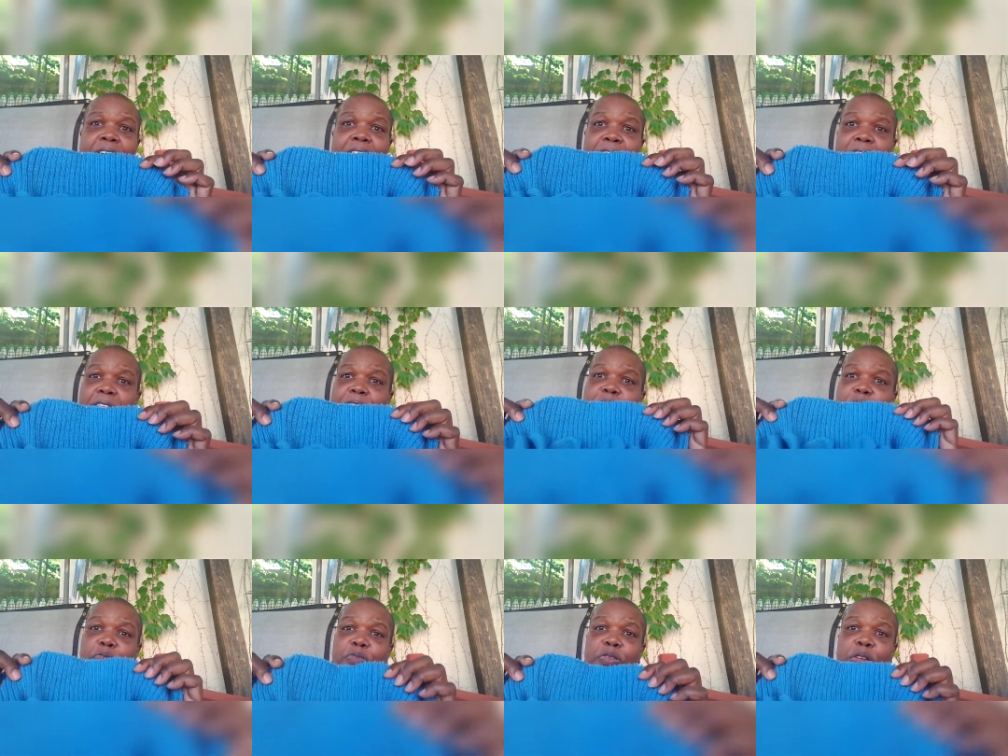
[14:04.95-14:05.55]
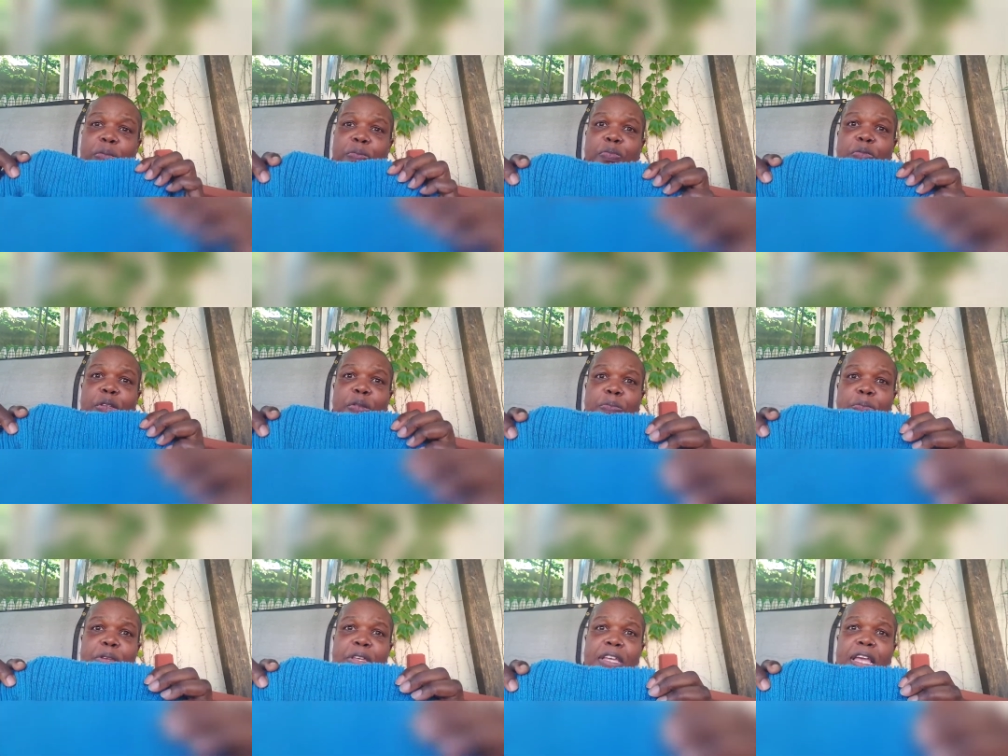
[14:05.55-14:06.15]
that the rib
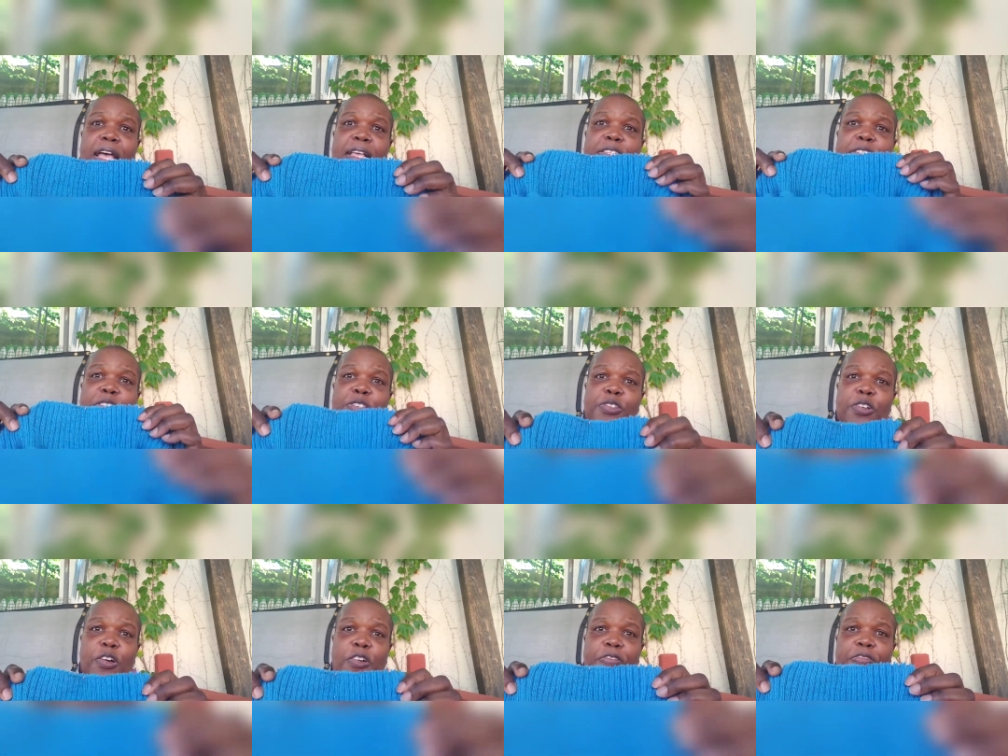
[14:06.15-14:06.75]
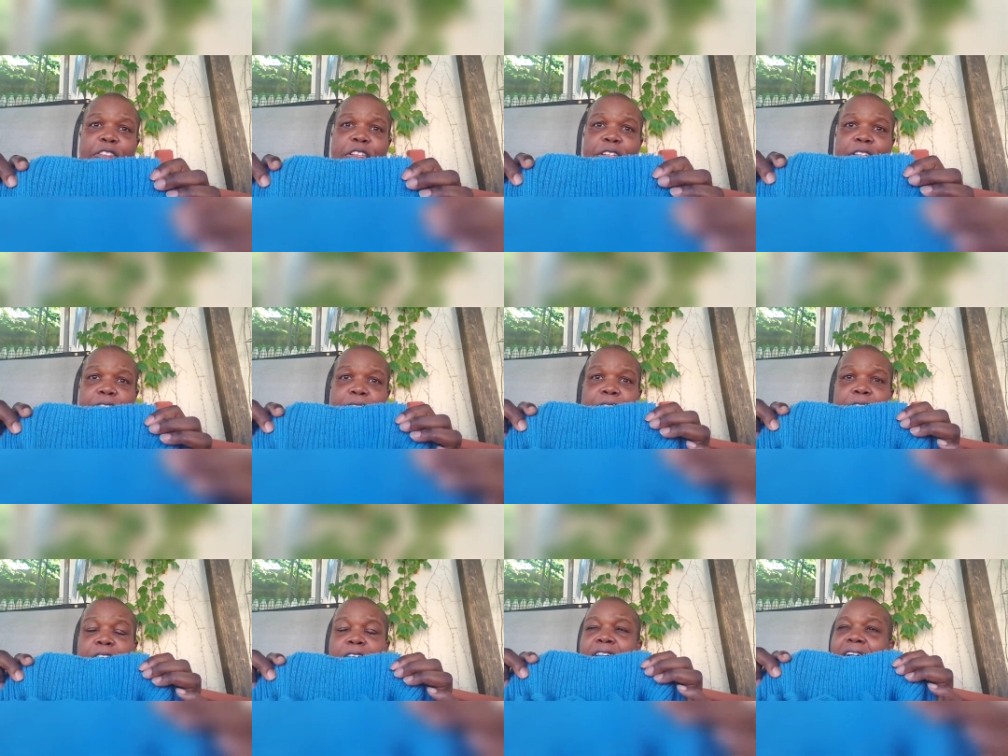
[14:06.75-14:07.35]
will be as soft and